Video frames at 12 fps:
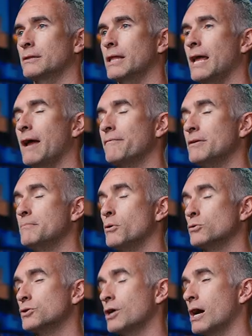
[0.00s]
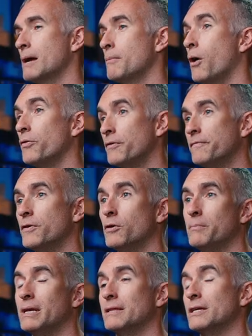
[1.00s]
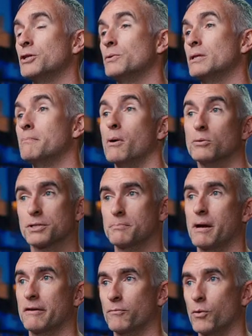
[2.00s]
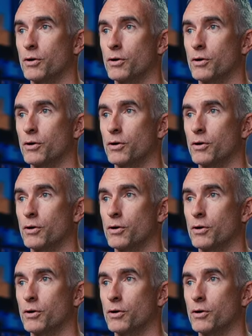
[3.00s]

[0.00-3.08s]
They have the most time on the film, meaning they're doing the most amount of